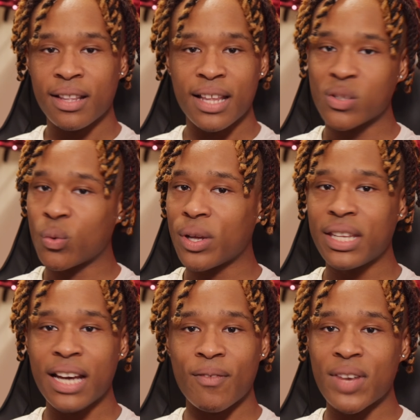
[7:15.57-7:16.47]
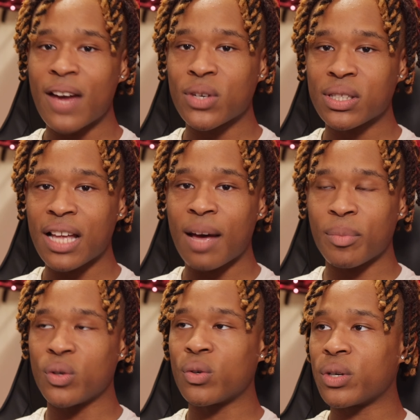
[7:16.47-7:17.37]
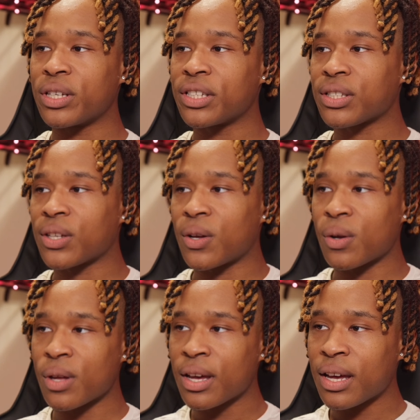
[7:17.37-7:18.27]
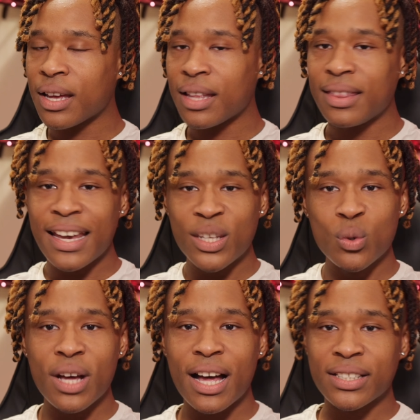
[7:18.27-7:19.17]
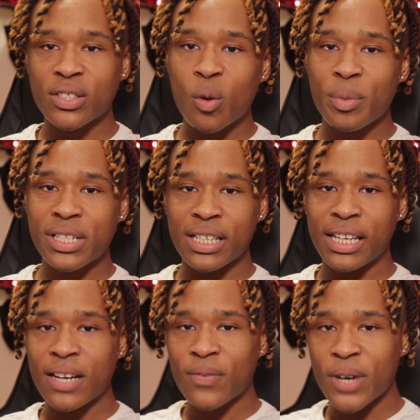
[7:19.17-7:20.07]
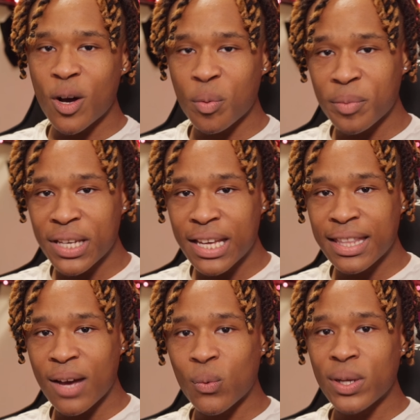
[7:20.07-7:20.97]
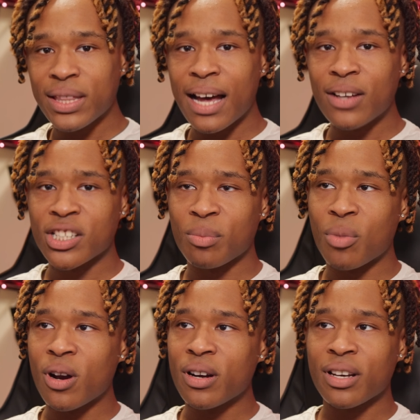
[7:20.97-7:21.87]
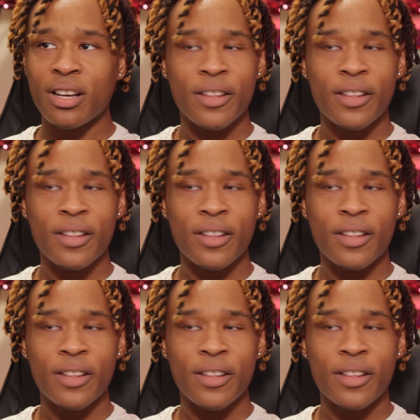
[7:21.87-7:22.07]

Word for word: That's one thing I've never stopped doing. So thank you guys so much again for helping me hit that 1,000 mark.